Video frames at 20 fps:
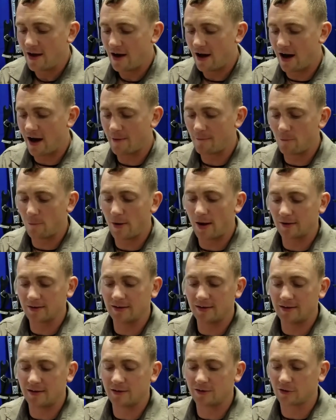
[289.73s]
Um,
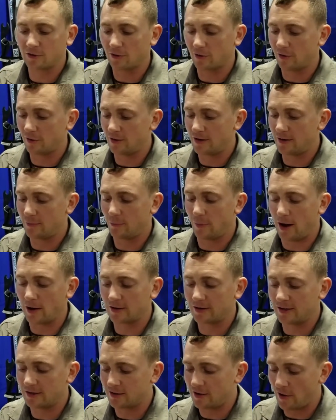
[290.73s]
welded integral,
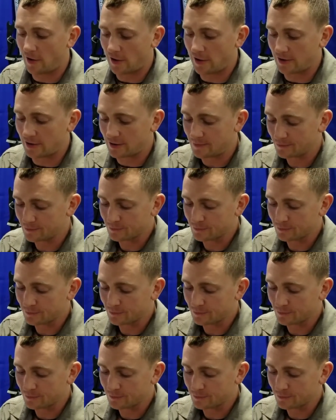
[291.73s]
welded guard